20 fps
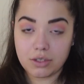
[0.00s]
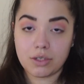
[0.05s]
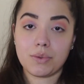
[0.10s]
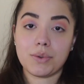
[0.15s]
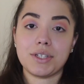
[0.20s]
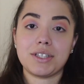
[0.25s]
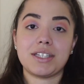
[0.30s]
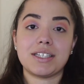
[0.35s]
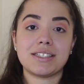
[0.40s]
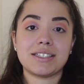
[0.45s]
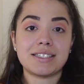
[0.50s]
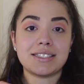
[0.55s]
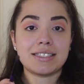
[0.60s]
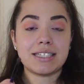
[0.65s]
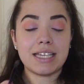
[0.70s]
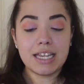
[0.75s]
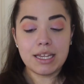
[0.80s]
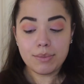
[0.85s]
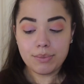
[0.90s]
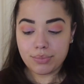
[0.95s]
with the
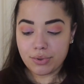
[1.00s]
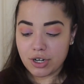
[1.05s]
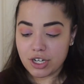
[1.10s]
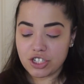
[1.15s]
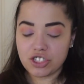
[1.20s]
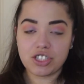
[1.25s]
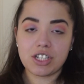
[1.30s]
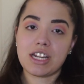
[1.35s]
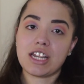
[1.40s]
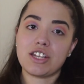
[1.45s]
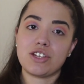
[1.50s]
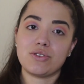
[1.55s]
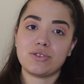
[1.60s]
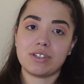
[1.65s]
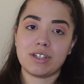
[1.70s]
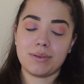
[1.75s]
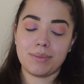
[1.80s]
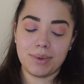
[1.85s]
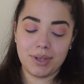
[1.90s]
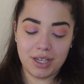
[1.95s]
same brush that I
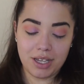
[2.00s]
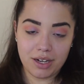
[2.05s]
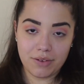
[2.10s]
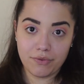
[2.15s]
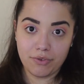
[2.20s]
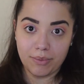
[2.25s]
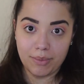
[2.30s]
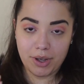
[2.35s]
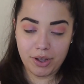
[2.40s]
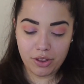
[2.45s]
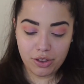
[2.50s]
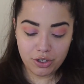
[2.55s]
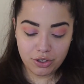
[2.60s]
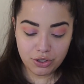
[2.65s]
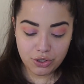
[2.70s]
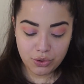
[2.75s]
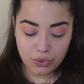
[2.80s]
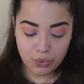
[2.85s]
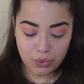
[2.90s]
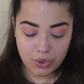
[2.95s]
used in the beginning for my
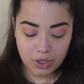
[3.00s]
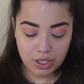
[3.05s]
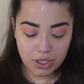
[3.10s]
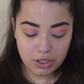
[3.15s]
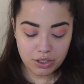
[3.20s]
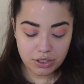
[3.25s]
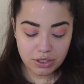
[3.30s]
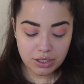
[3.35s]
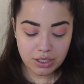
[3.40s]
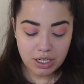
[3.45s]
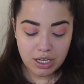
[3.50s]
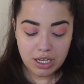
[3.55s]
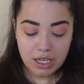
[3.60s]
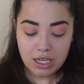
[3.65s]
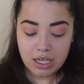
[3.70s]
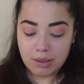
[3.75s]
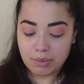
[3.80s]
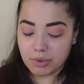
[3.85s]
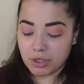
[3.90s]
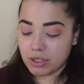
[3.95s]
other two colors,
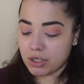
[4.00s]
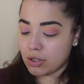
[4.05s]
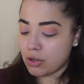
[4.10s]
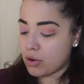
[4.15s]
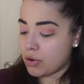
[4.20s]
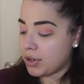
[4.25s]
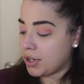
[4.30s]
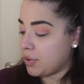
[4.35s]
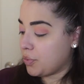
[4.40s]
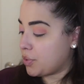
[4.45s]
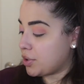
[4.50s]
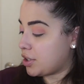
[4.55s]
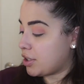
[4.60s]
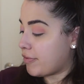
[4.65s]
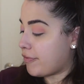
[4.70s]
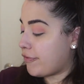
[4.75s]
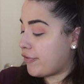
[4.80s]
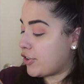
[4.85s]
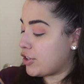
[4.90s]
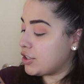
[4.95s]
I'm gonna go in with
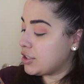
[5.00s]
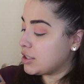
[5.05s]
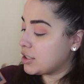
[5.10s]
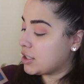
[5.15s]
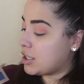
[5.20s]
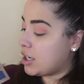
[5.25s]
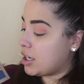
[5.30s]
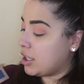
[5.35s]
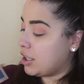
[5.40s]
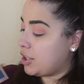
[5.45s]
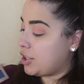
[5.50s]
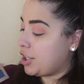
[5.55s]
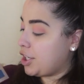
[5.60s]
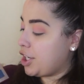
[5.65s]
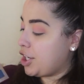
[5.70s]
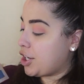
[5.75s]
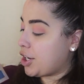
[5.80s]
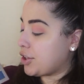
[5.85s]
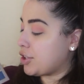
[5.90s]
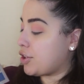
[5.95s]
the first color
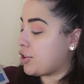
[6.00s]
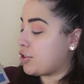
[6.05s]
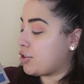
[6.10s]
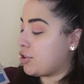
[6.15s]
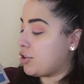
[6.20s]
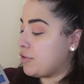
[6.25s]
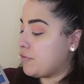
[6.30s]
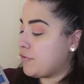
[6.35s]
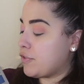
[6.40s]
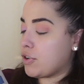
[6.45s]
here on the third